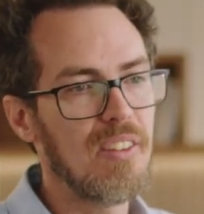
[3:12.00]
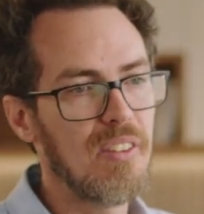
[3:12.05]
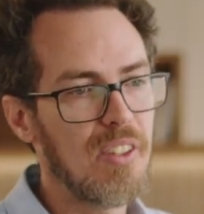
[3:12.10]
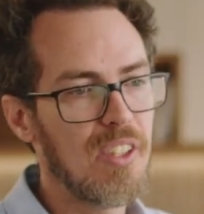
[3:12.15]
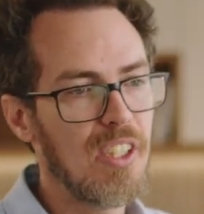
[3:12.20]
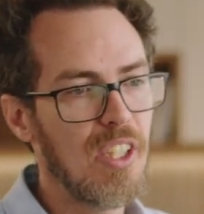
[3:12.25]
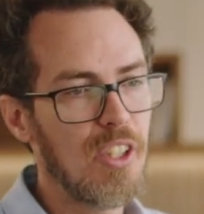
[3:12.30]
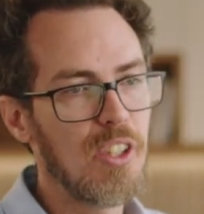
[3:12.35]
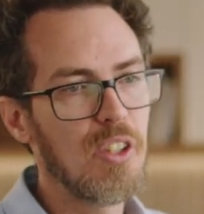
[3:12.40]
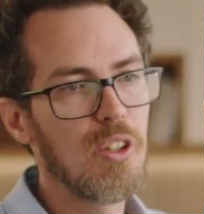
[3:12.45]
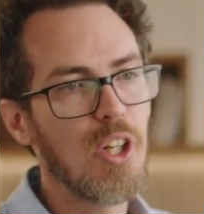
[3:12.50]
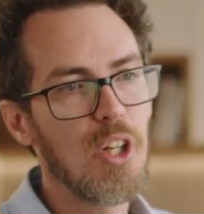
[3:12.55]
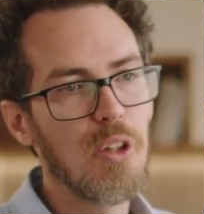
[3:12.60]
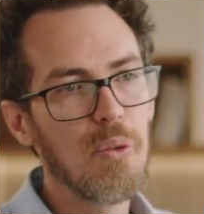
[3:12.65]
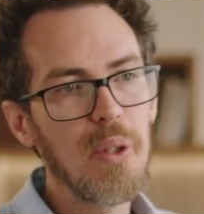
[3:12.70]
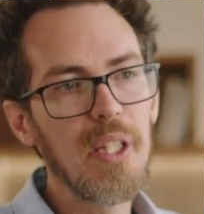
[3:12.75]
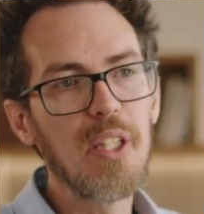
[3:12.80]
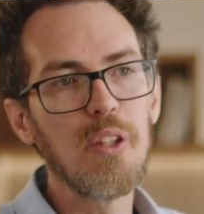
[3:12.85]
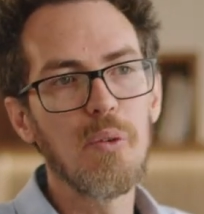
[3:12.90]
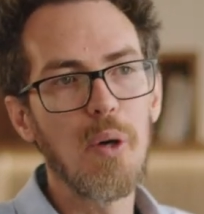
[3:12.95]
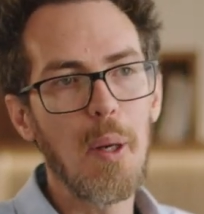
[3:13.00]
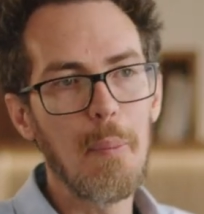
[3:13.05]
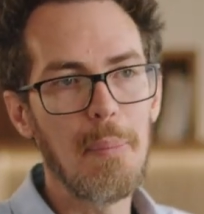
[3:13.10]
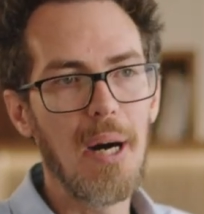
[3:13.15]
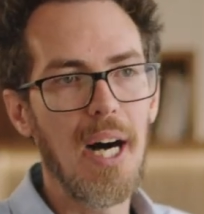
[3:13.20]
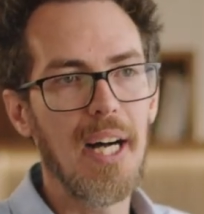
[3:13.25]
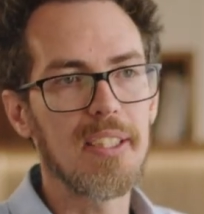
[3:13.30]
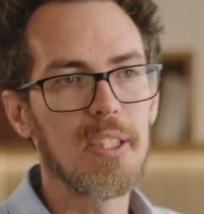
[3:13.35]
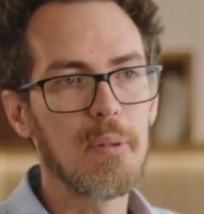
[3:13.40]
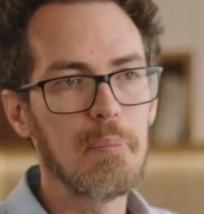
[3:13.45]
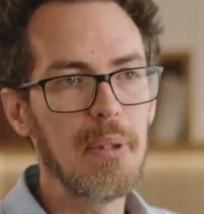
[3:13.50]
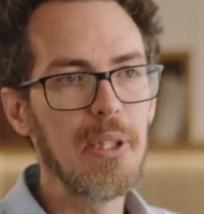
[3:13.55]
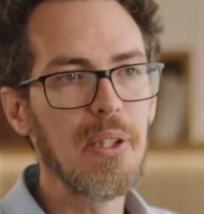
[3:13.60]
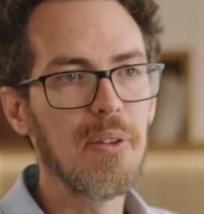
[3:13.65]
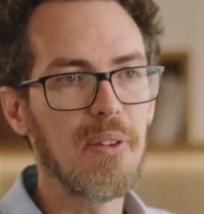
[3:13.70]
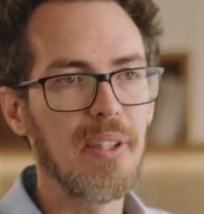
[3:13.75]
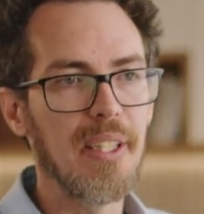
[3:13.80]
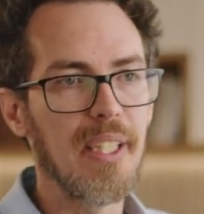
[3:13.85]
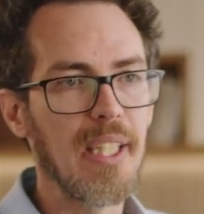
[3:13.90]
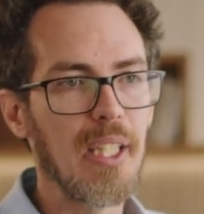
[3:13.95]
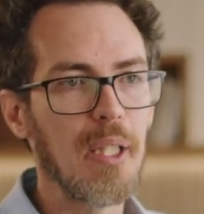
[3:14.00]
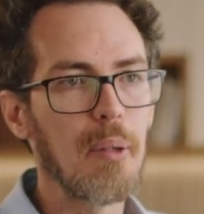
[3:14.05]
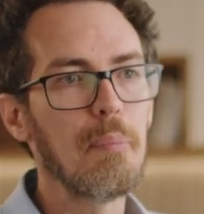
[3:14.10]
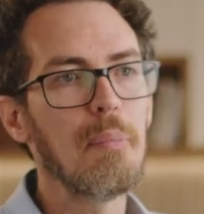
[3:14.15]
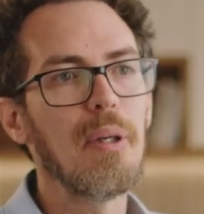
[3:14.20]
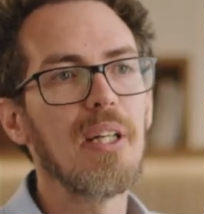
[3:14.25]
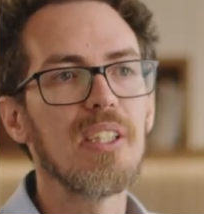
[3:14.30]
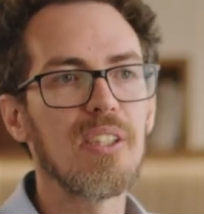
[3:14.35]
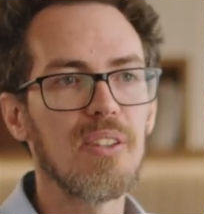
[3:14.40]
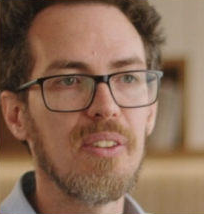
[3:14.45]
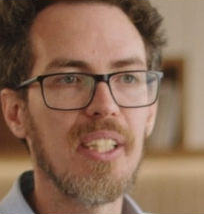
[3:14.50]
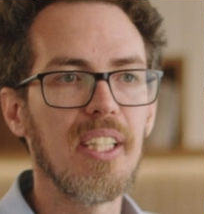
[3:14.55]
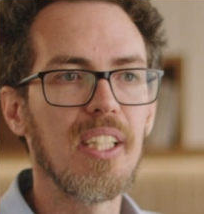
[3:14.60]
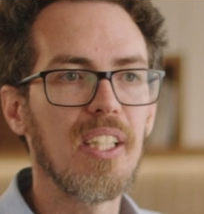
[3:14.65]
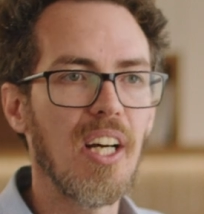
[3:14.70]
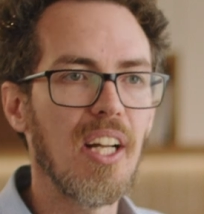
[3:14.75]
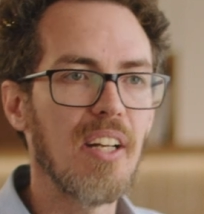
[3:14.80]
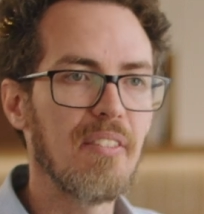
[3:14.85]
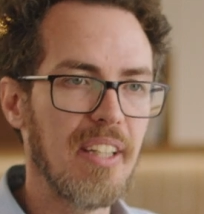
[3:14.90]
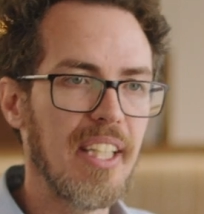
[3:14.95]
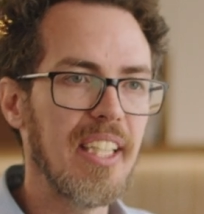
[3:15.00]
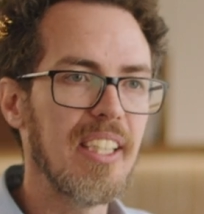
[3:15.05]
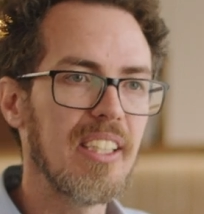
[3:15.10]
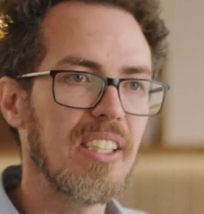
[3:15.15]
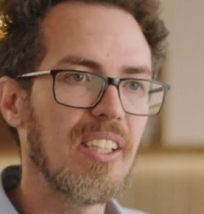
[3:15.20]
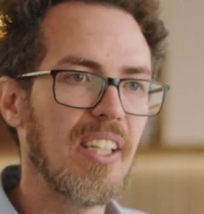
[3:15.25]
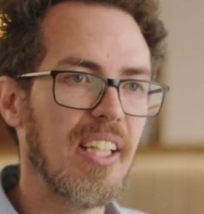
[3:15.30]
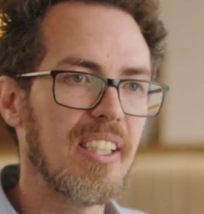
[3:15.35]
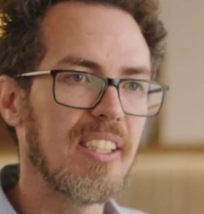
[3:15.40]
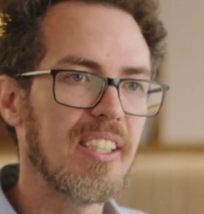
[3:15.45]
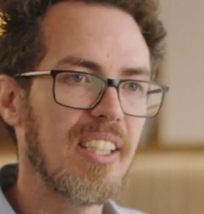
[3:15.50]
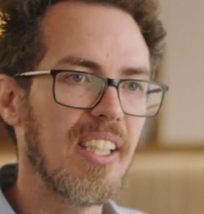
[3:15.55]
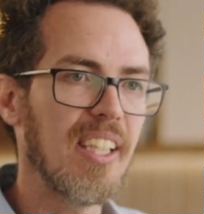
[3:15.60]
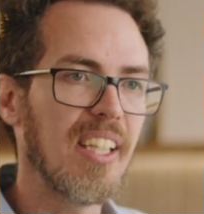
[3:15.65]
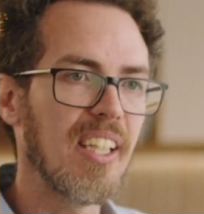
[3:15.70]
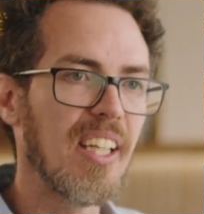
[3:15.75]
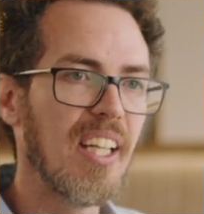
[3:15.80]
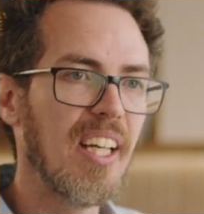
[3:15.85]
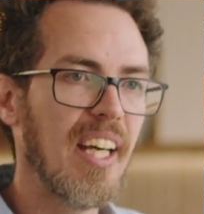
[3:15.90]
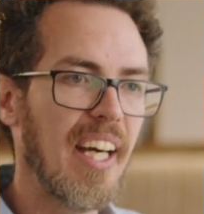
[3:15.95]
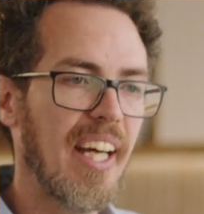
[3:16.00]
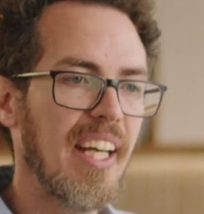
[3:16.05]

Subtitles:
you've got a really robust building, but it's really kind of interesting.